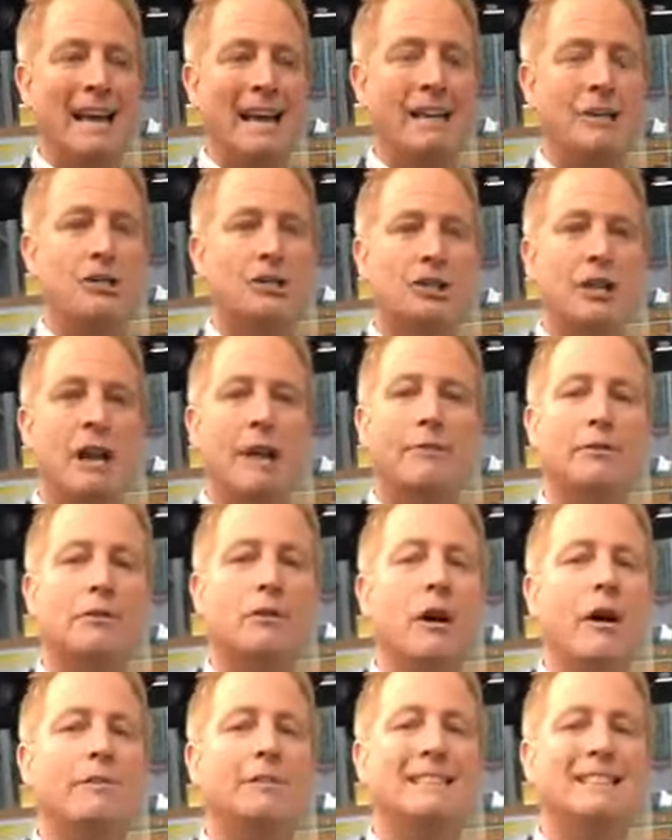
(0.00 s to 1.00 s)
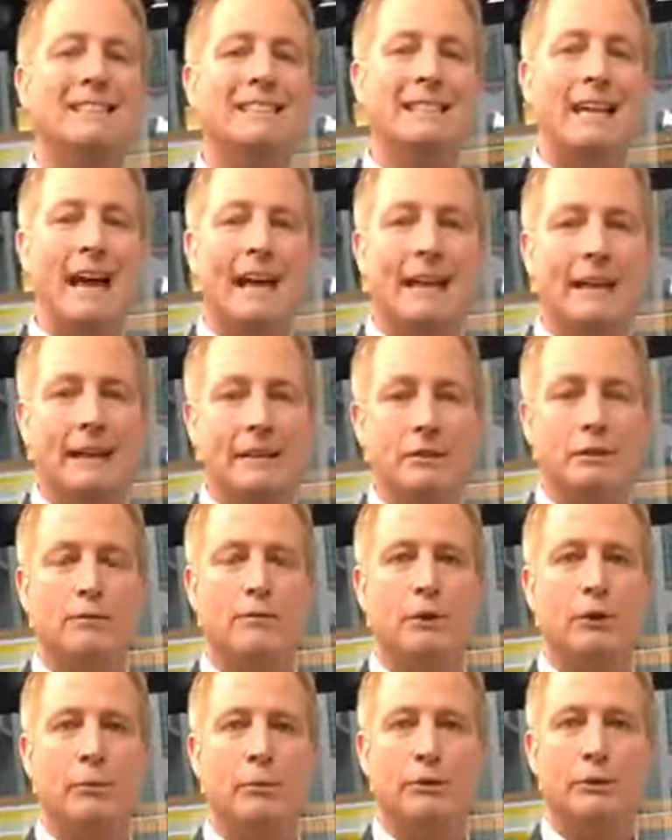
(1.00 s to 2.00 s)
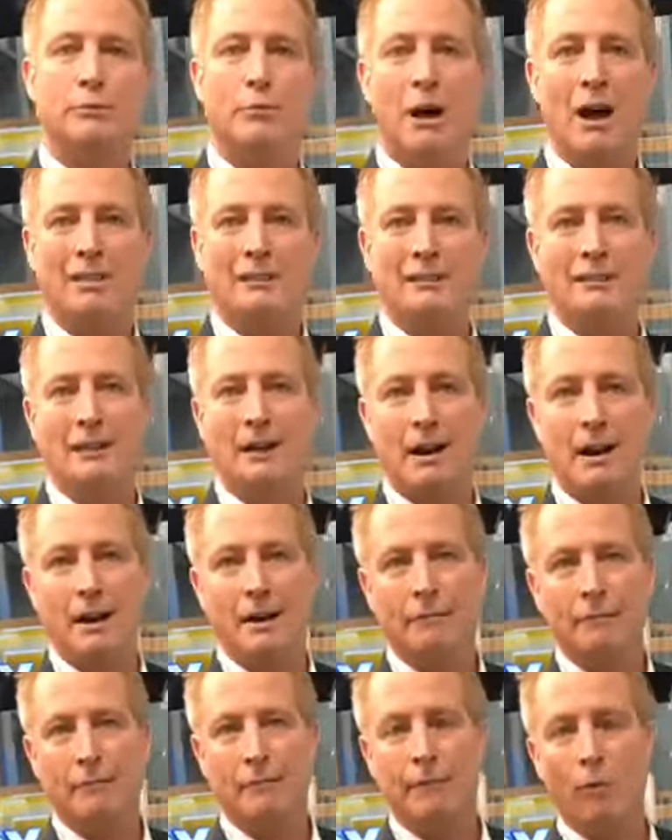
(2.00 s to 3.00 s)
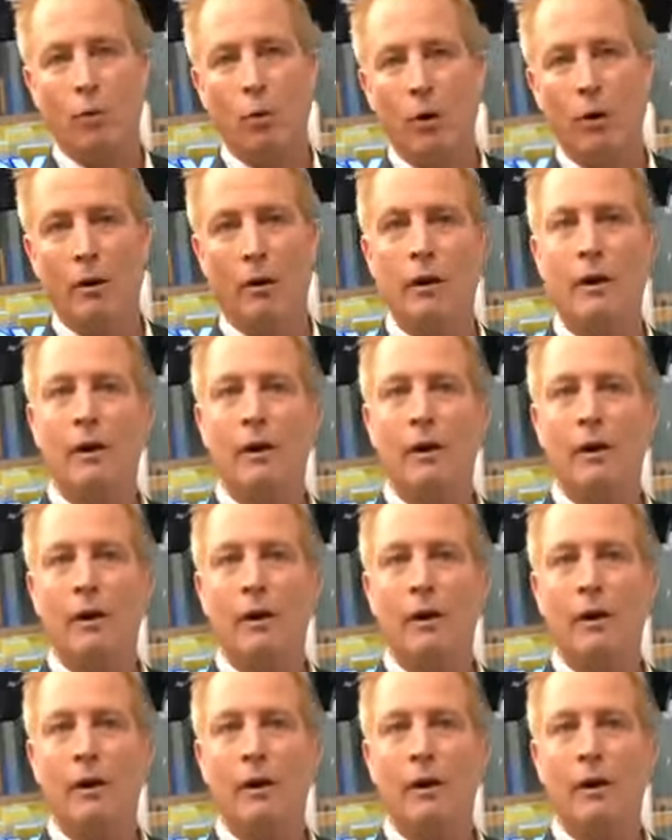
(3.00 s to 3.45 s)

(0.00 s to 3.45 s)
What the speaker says: It shaves off seconds for the response time for